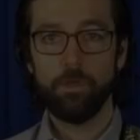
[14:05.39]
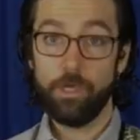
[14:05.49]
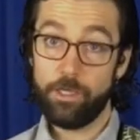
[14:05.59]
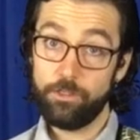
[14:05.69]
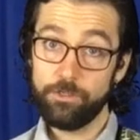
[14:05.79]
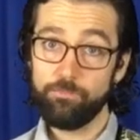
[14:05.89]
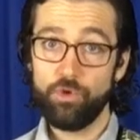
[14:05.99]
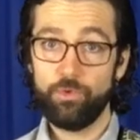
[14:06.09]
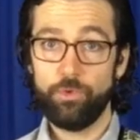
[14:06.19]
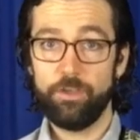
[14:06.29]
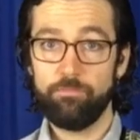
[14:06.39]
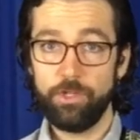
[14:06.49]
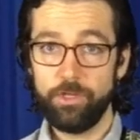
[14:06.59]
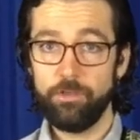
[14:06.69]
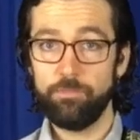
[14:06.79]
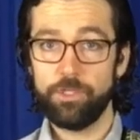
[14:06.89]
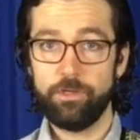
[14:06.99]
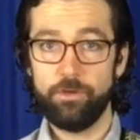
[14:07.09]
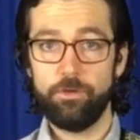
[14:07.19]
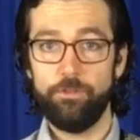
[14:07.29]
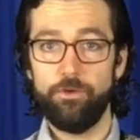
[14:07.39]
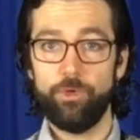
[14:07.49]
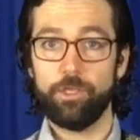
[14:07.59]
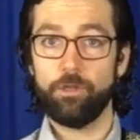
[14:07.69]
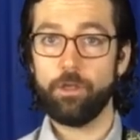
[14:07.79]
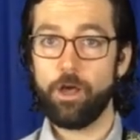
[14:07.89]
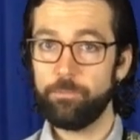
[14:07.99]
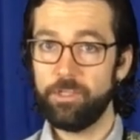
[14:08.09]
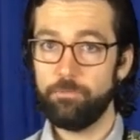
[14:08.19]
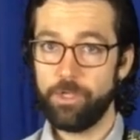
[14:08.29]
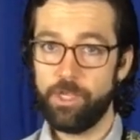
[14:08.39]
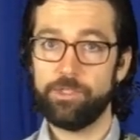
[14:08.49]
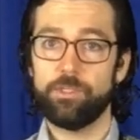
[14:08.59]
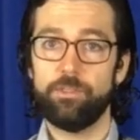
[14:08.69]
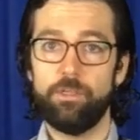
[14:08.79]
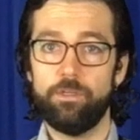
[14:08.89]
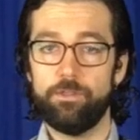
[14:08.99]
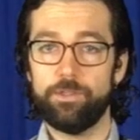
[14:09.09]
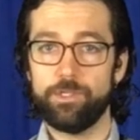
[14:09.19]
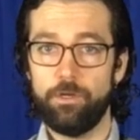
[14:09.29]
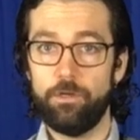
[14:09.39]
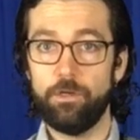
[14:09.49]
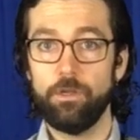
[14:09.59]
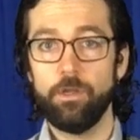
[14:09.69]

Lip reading: At this point, we have plenty of material that we can copy and paste to the end of the song.